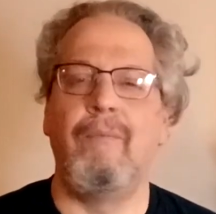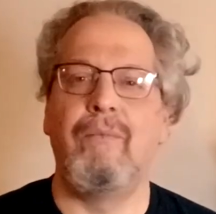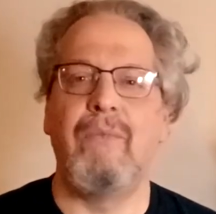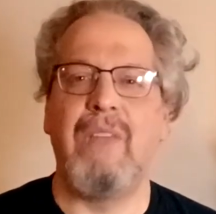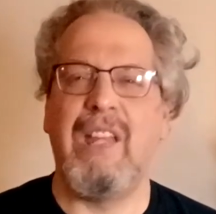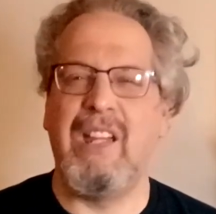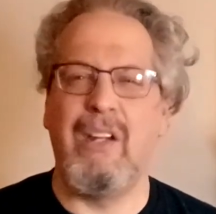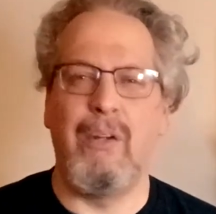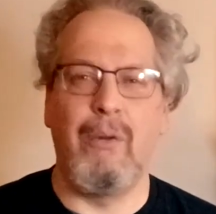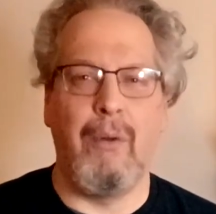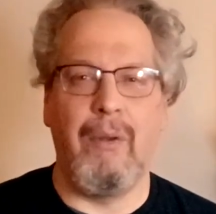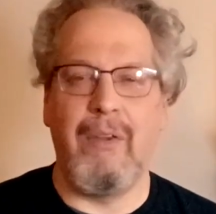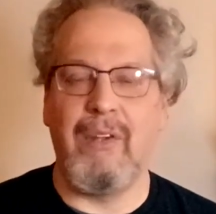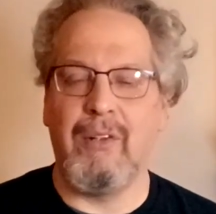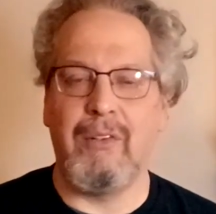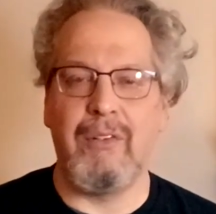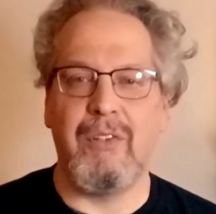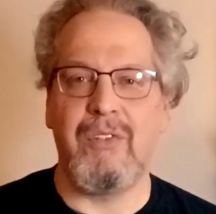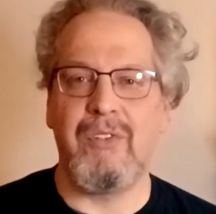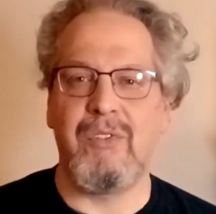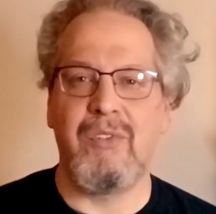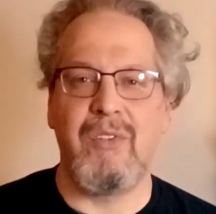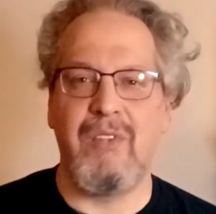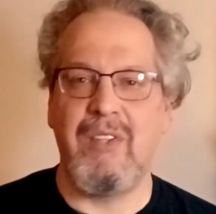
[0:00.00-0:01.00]
You know,
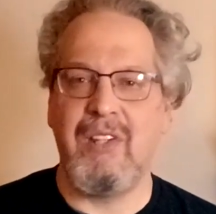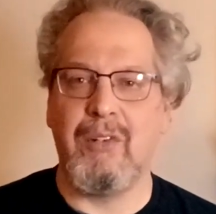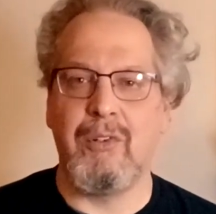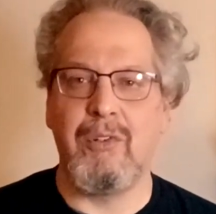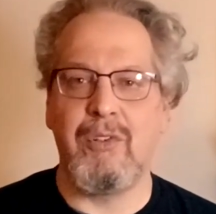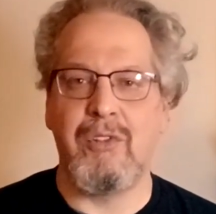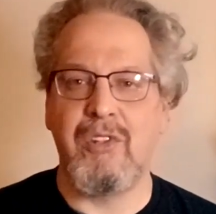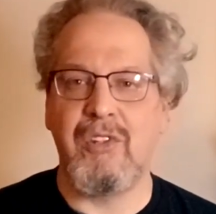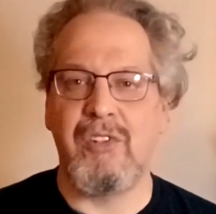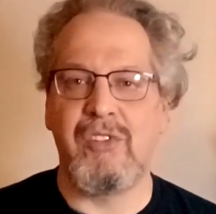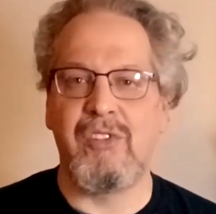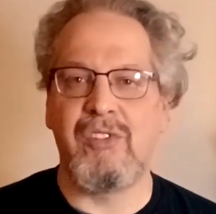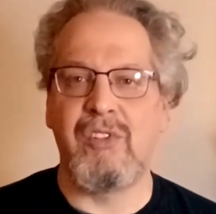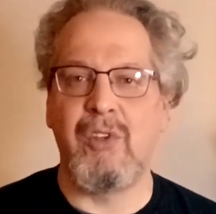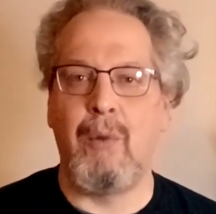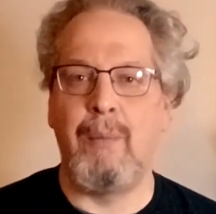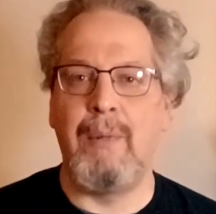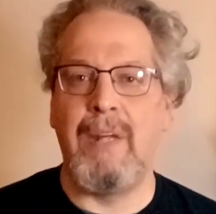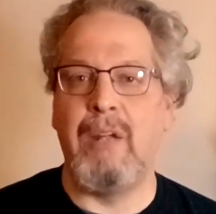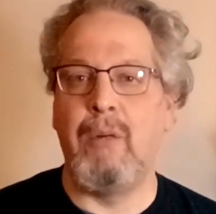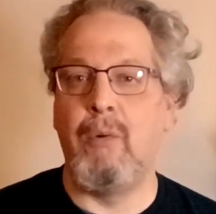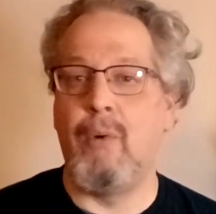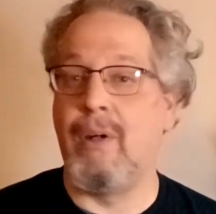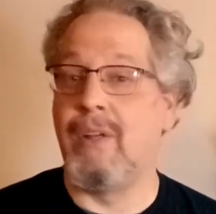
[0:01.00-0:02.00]
there's just so
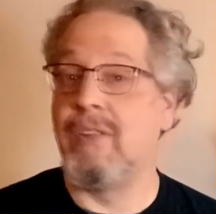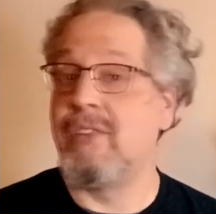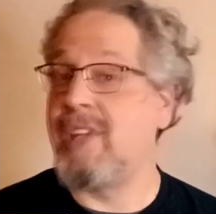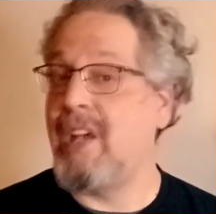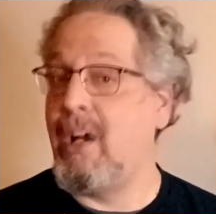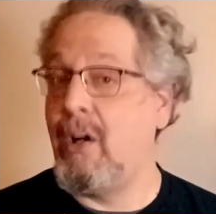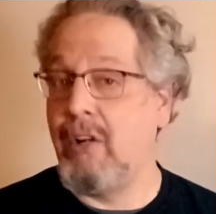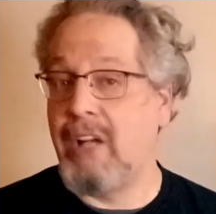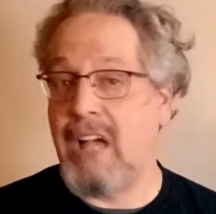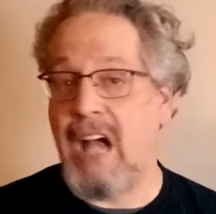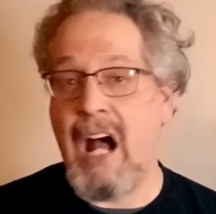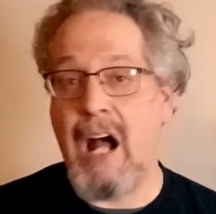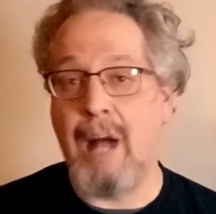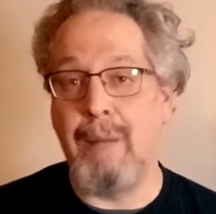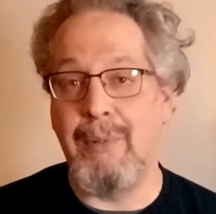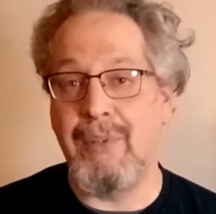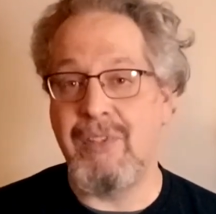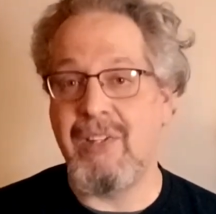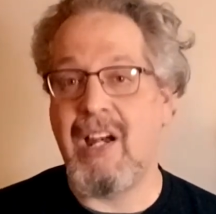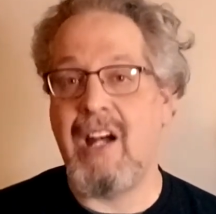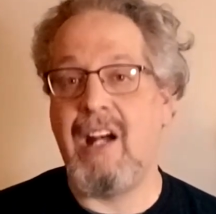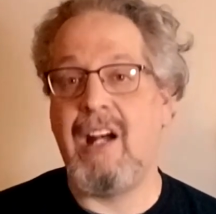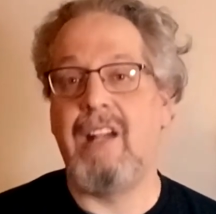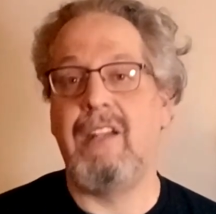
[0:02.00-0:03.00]
many ones. El
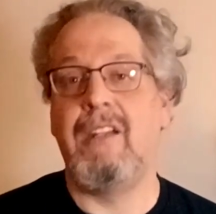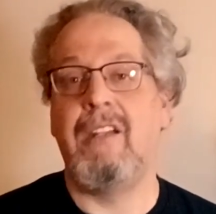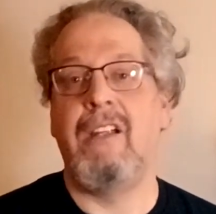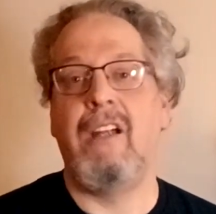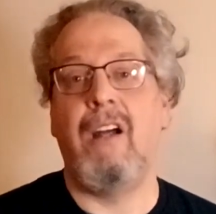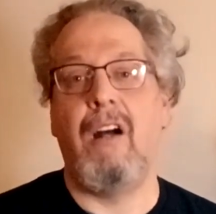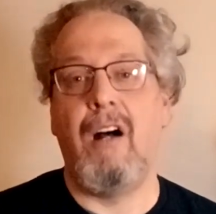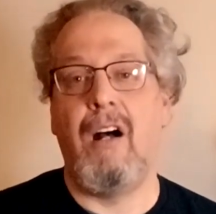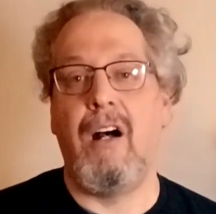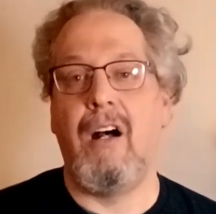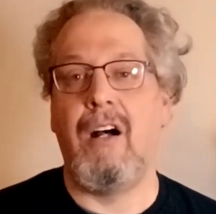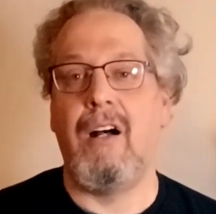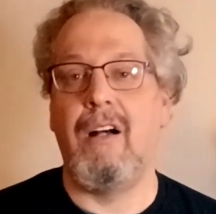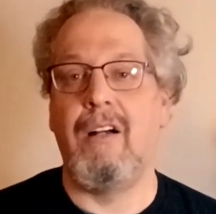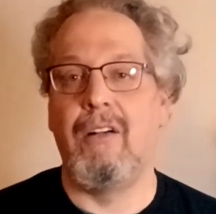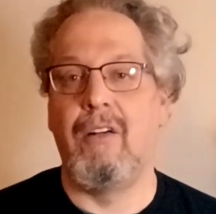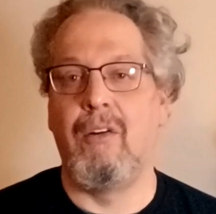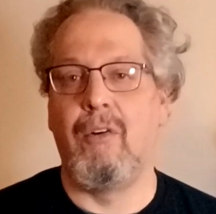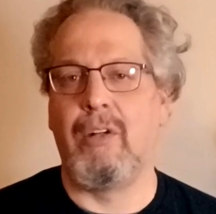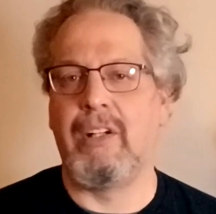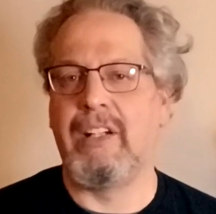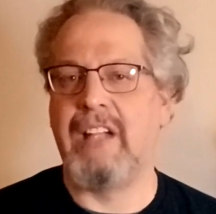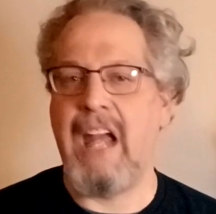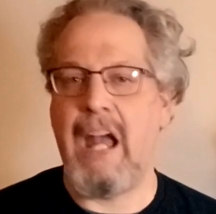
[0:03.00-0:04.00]
Capitan,
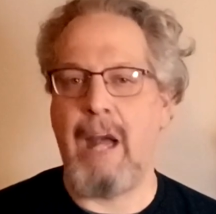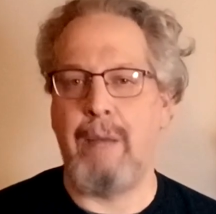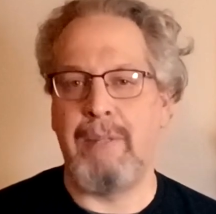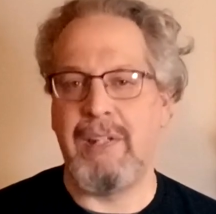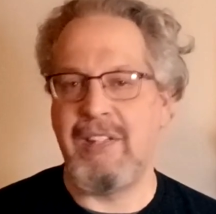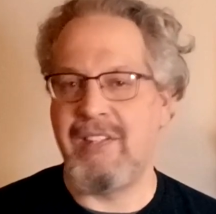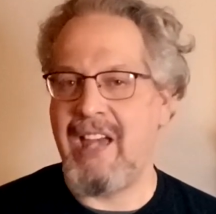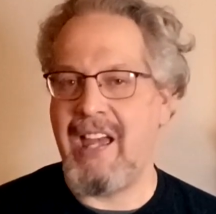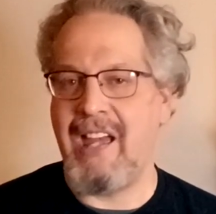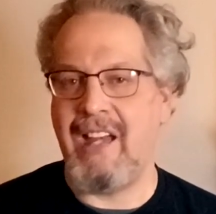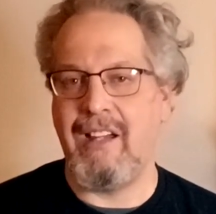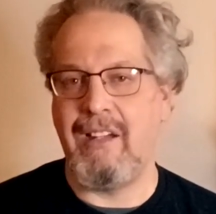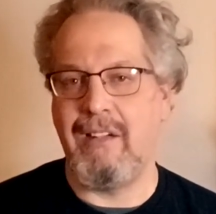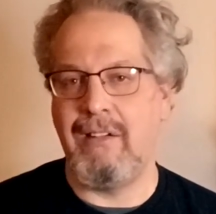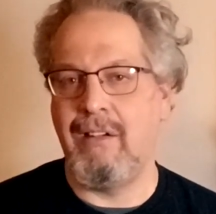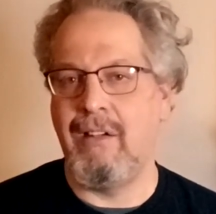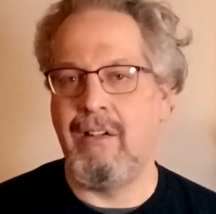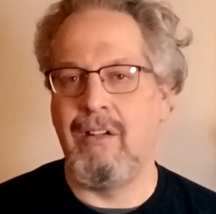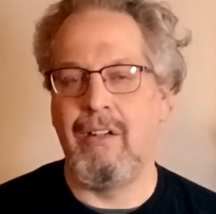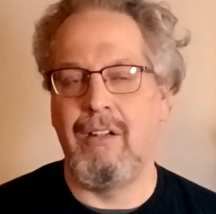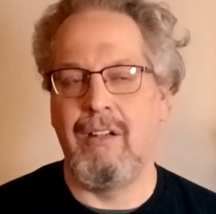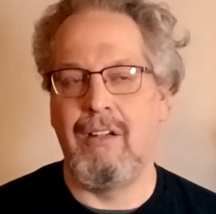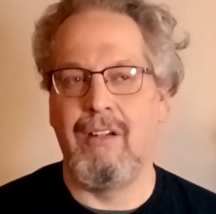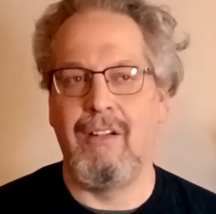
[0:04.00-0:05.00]
or Capitan,
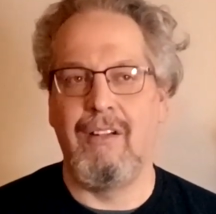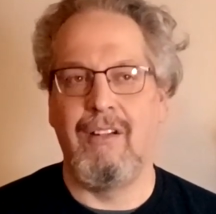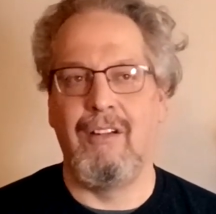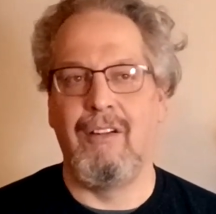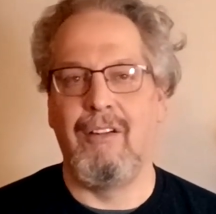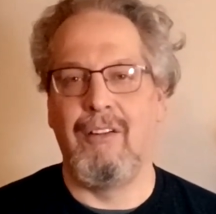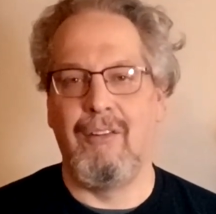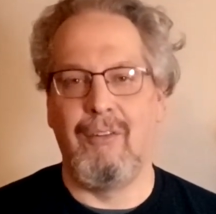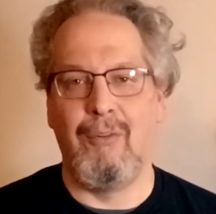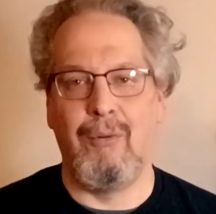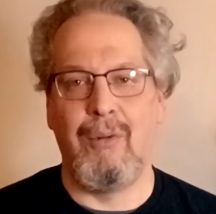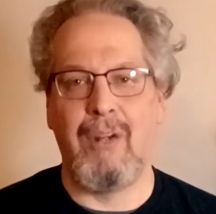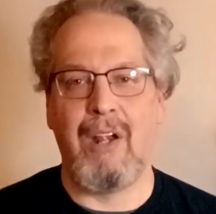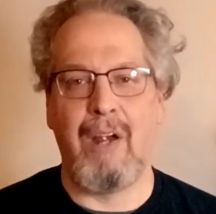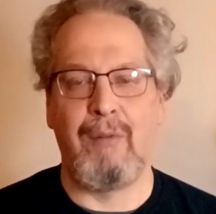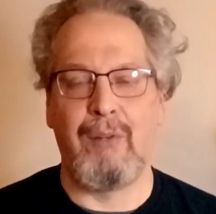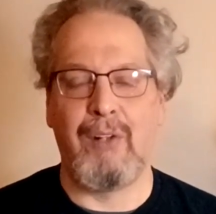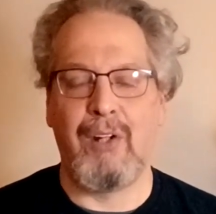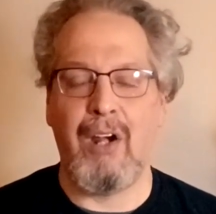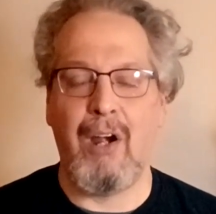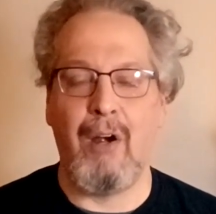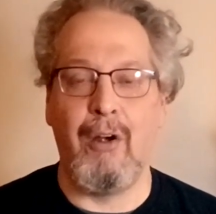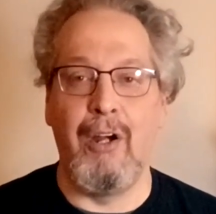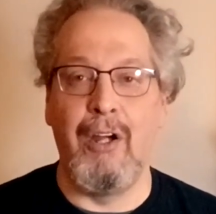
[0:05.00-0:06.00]

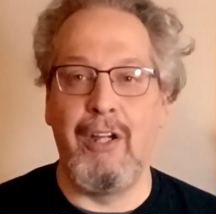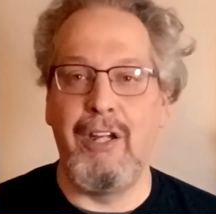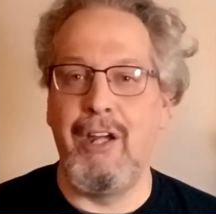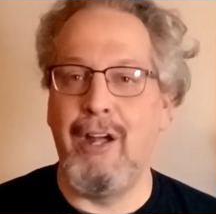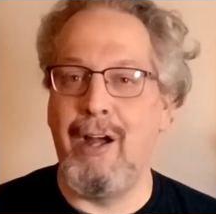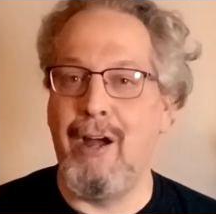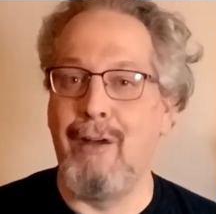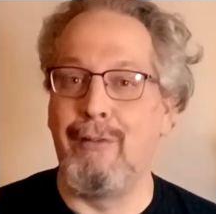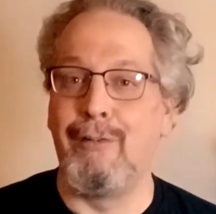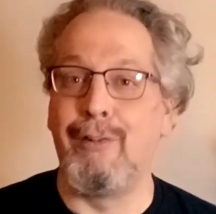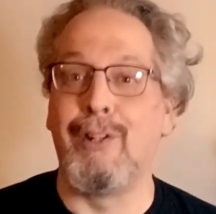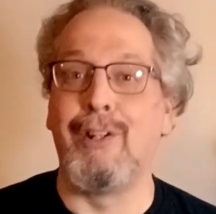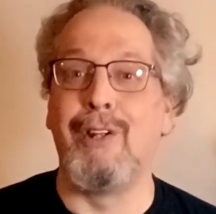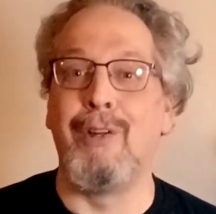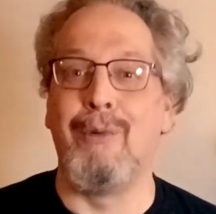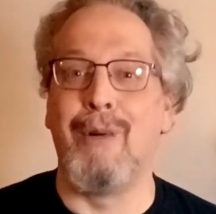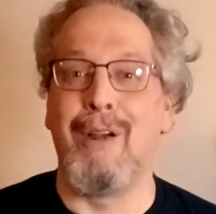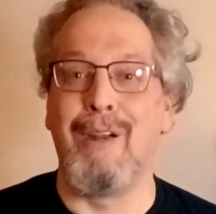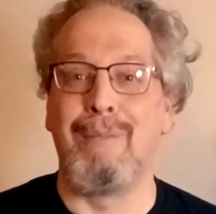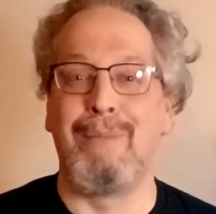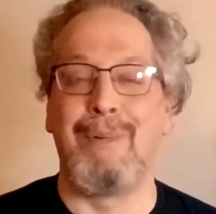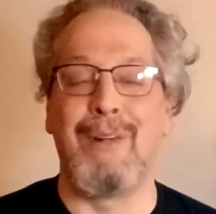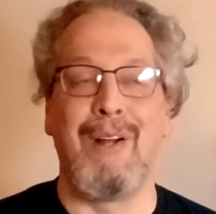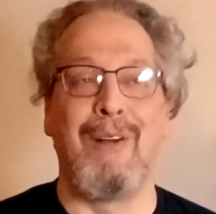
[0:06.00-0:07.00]
however you
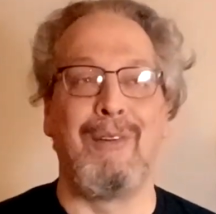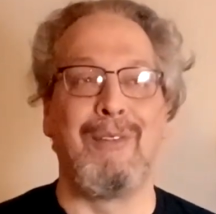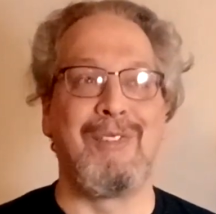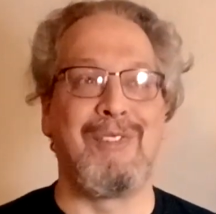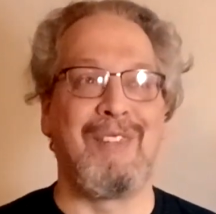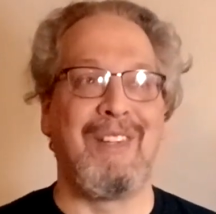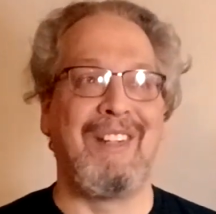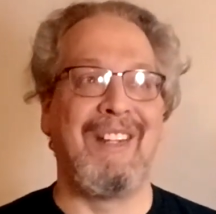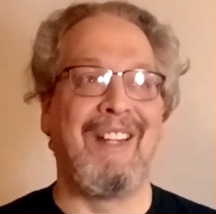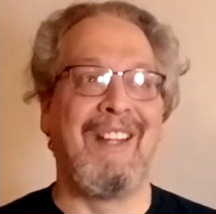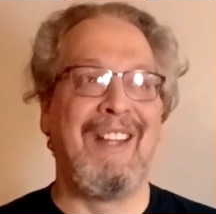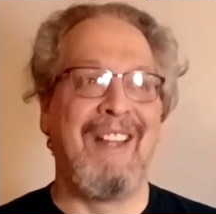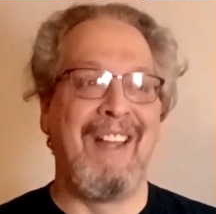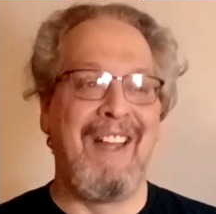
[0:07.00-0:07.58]
want to pronounce it.